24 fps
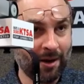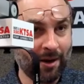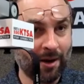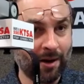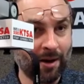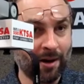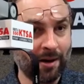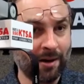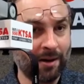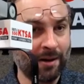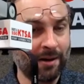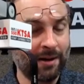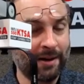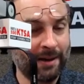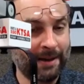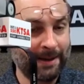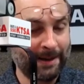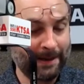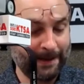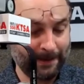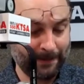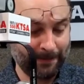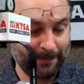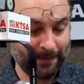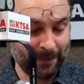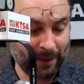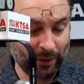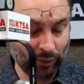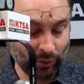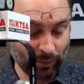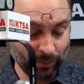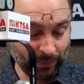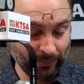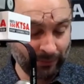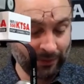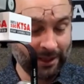are a
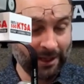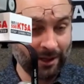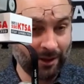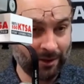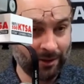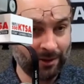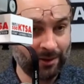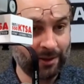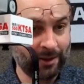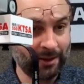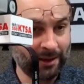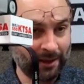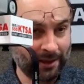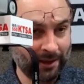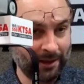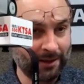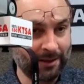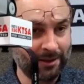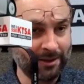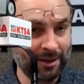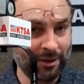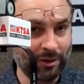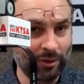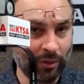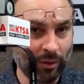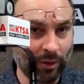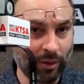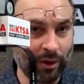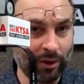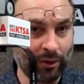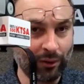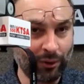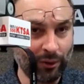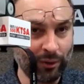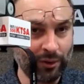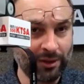group of leaders, essential
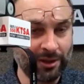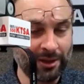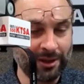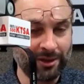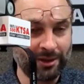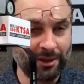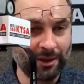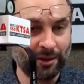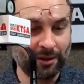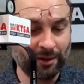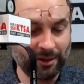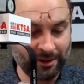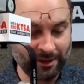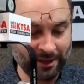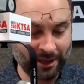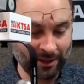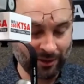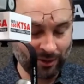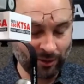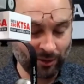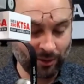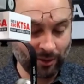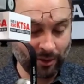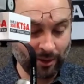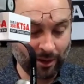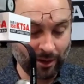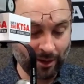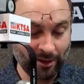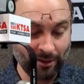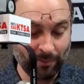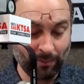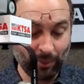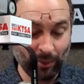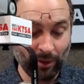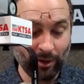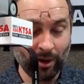oil enthusiasts here in the San Antonio area
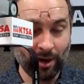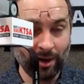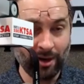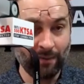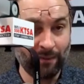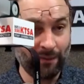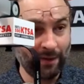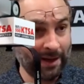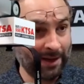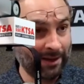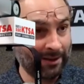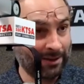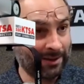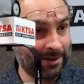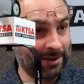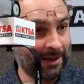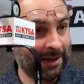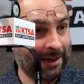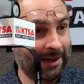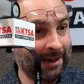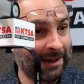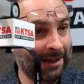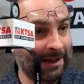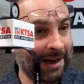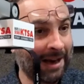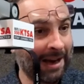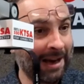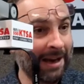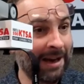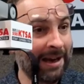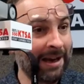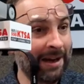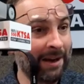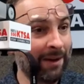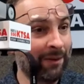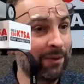that put on events, and
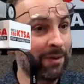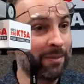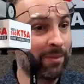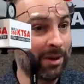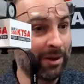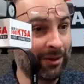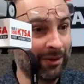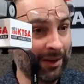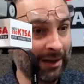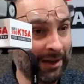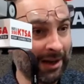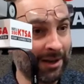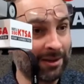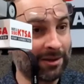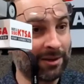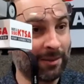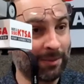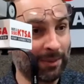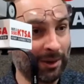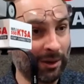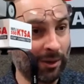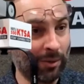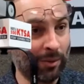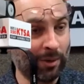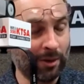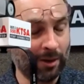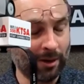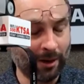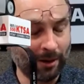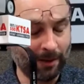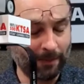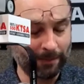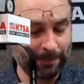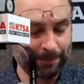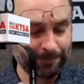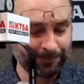every month they got something going
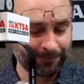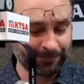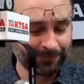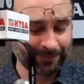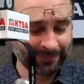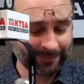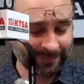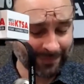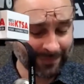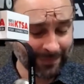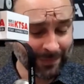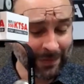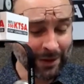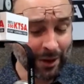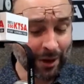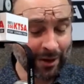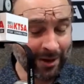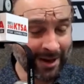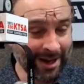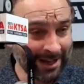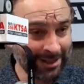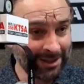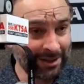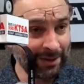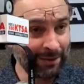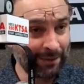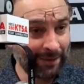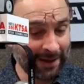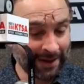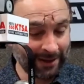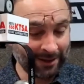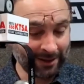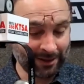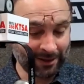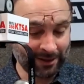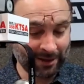on. Our next
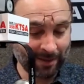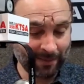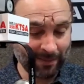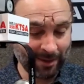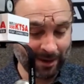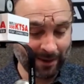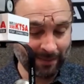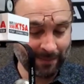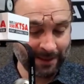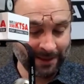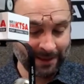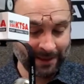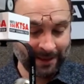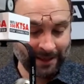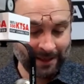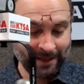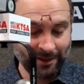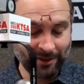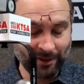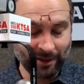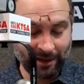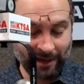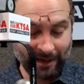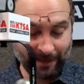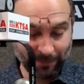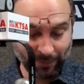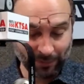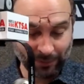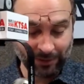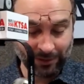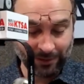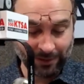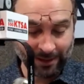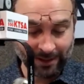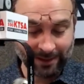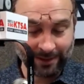event that's coming up is on April
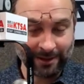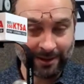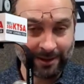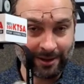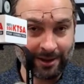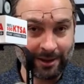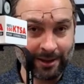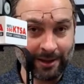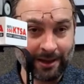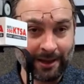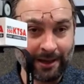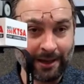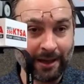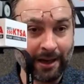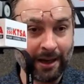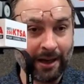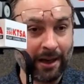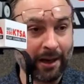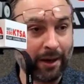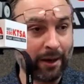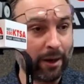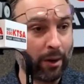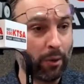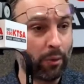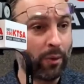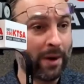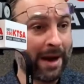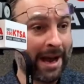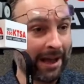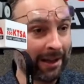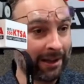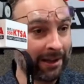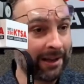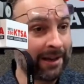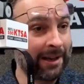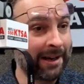6th. It's a
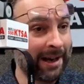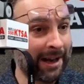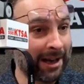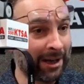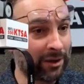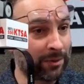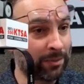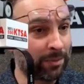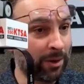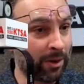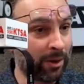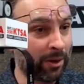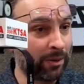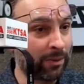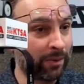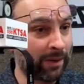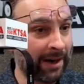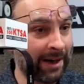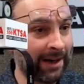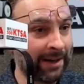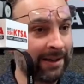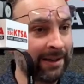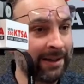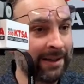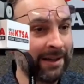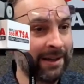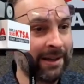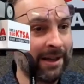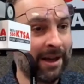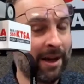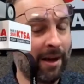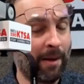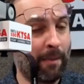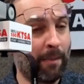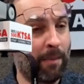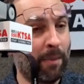rally and expo, right?
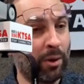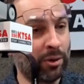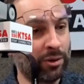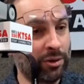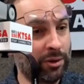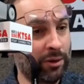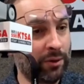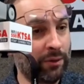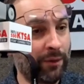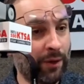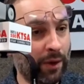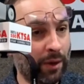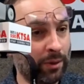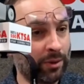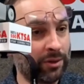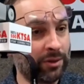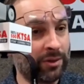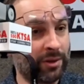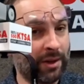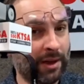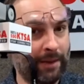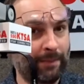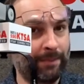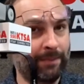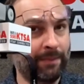Most of the folks,